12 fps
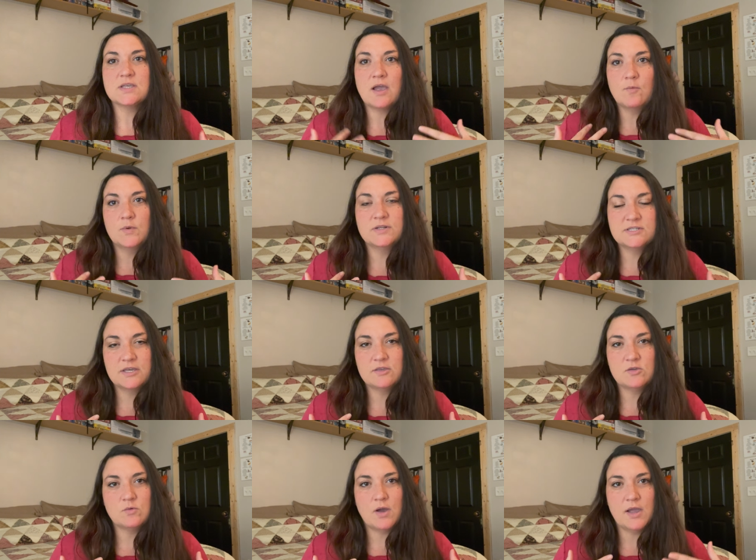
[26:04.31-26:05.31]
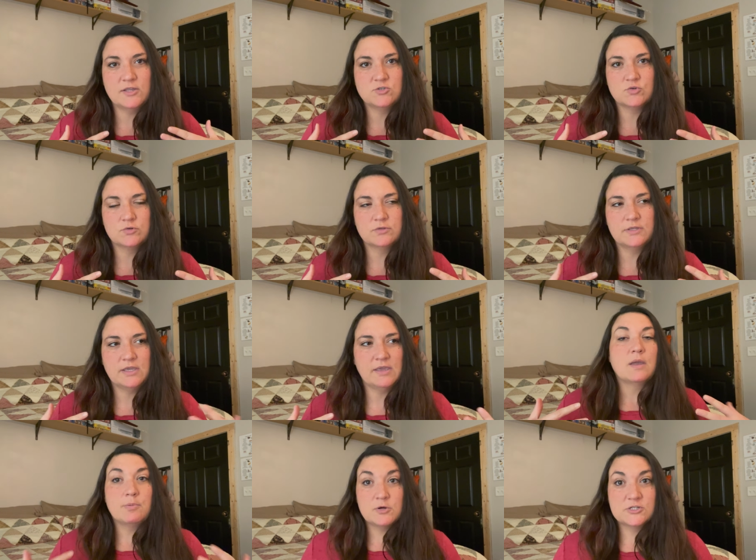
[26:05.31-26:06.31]
I want to tell you I truly
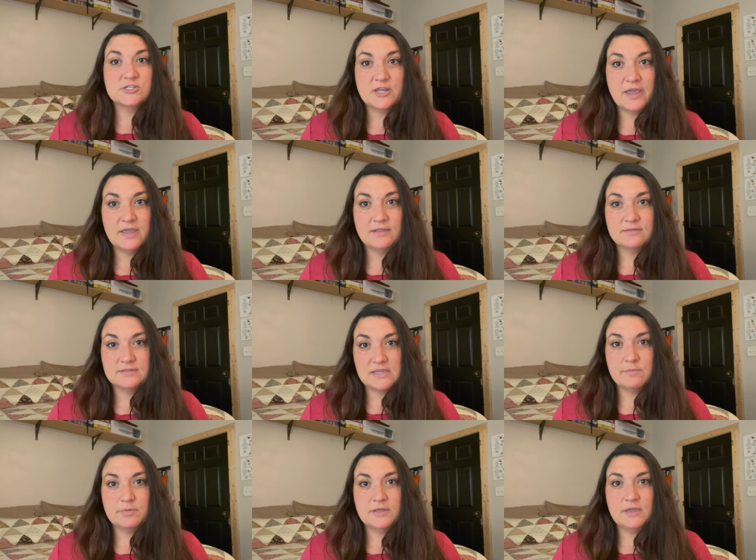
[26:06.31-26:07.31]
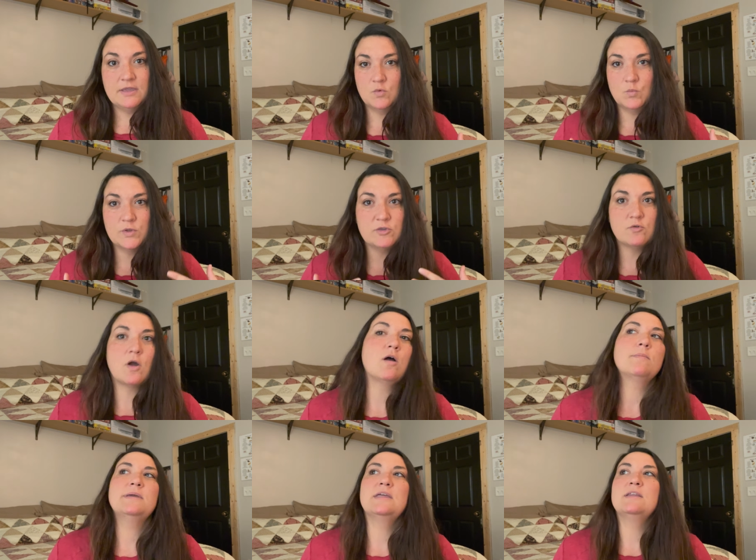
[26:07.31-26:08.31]
appreciate deeply when you
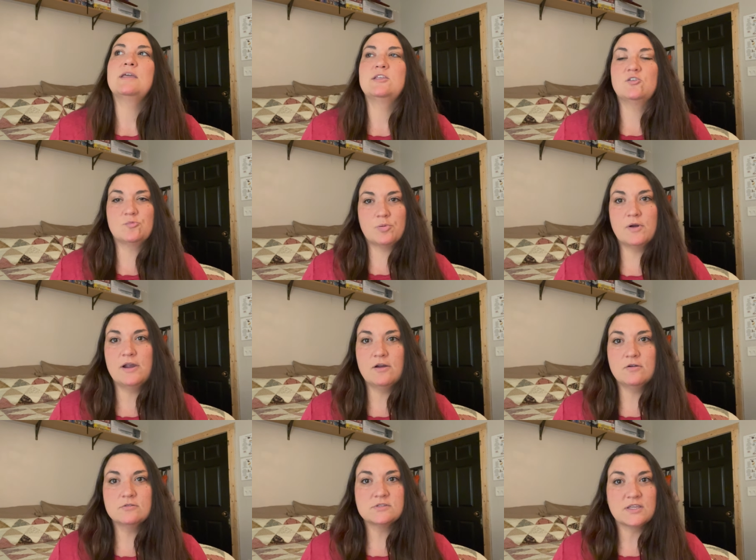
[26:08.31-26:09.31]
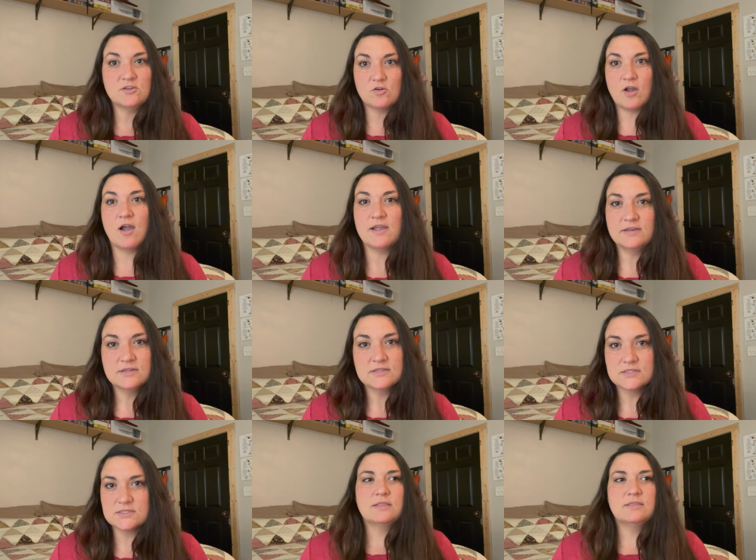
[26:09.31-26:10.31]
comment and your prayers and your
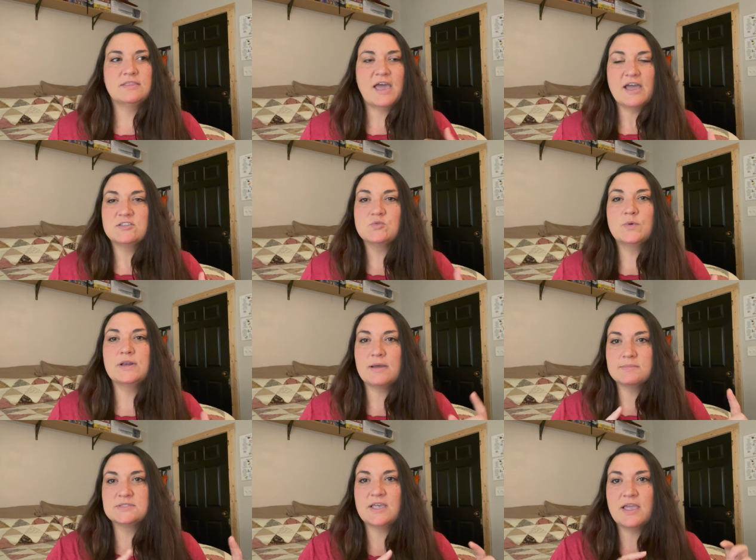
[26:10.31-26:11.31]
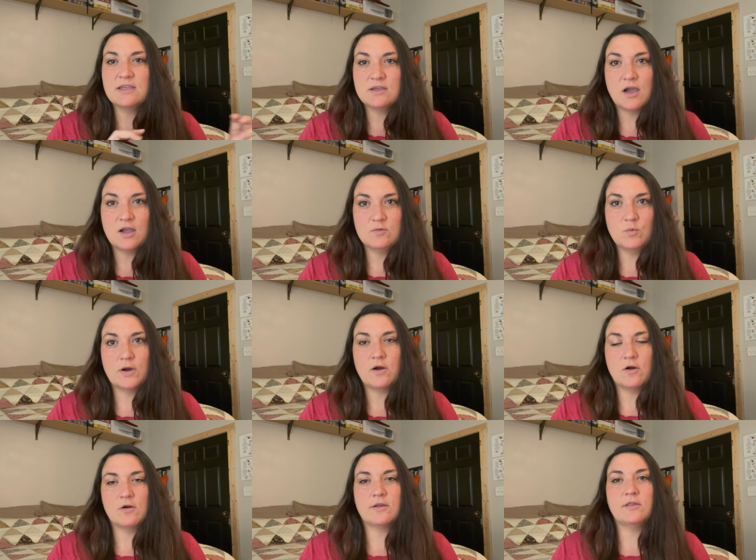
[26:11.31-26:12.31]
kindness. That's when I'm saying, God, where
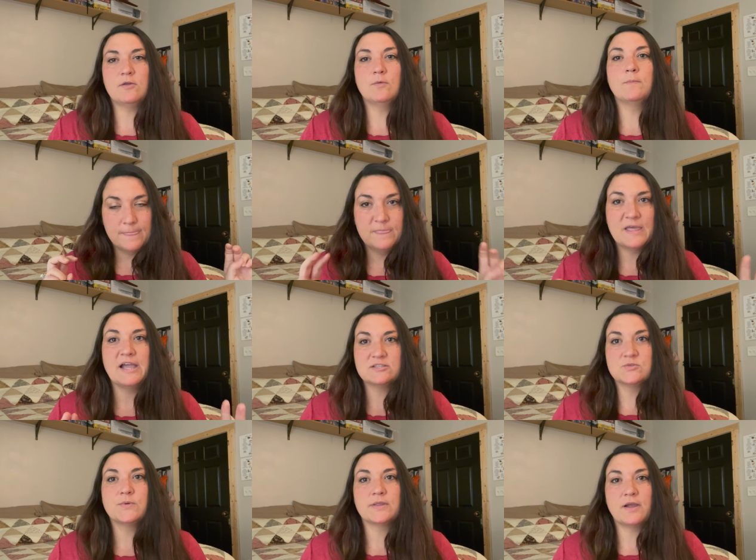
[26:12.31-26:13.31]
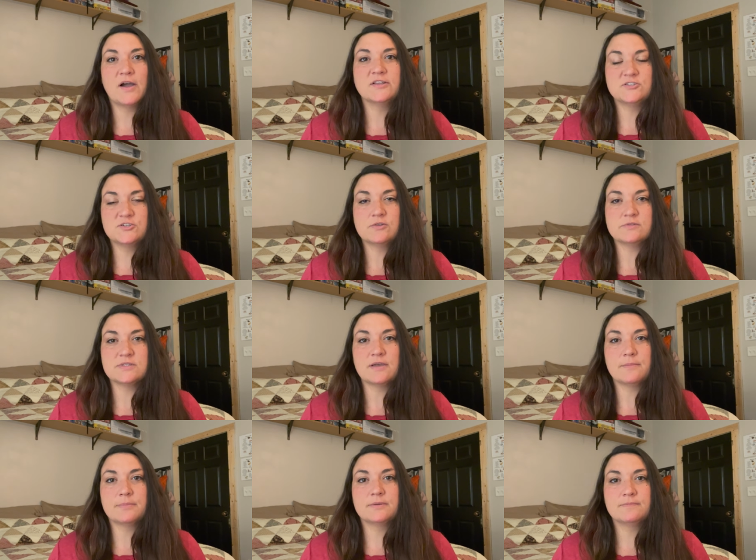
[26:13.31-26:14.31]
are you? That's when God shows
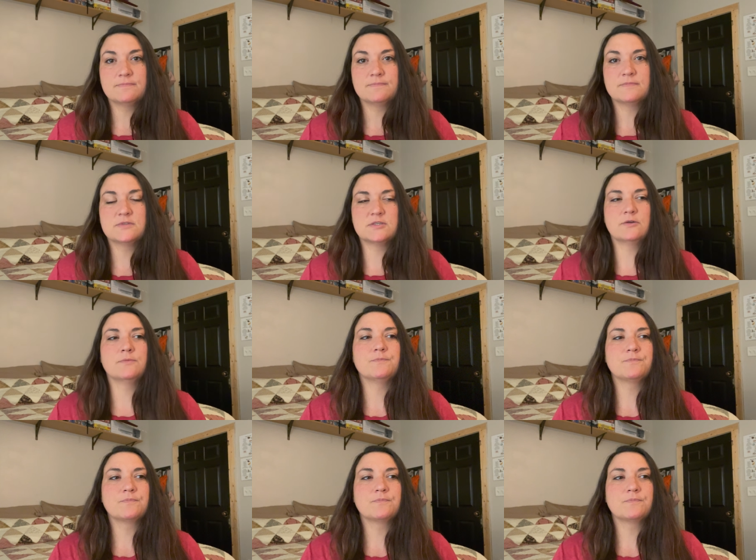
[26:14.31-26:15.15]
up. So